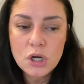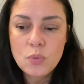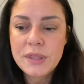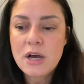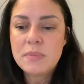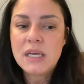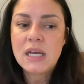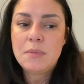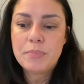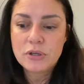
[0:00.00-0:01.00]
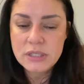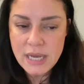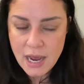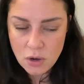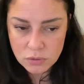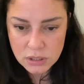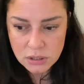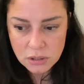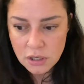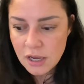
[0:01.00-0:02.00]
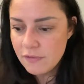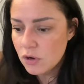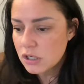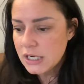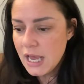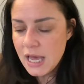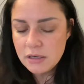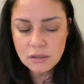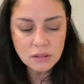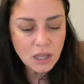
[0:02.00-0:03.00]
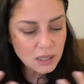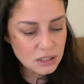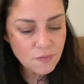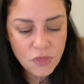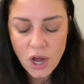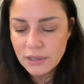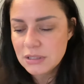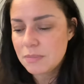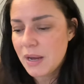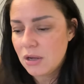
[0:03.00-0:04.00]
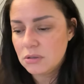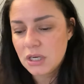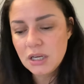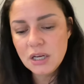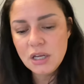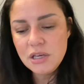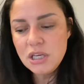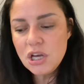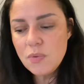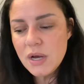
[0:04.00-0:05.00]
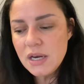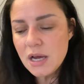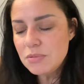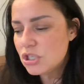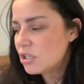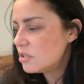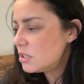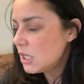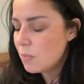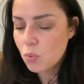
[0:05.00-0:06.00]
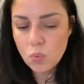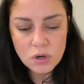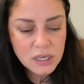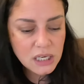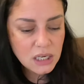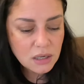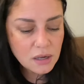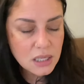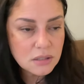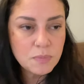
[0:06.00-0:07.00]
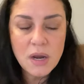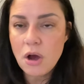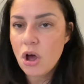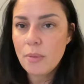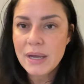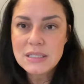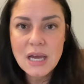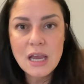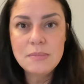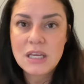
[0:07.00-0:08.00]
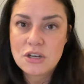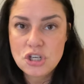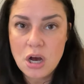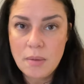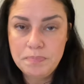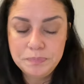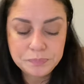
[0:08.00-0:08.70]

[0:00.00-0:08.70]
without me getting burnt out. I've already had lots of thoughts about, you know what? I'm just going to stop working and spend all my time to get a job.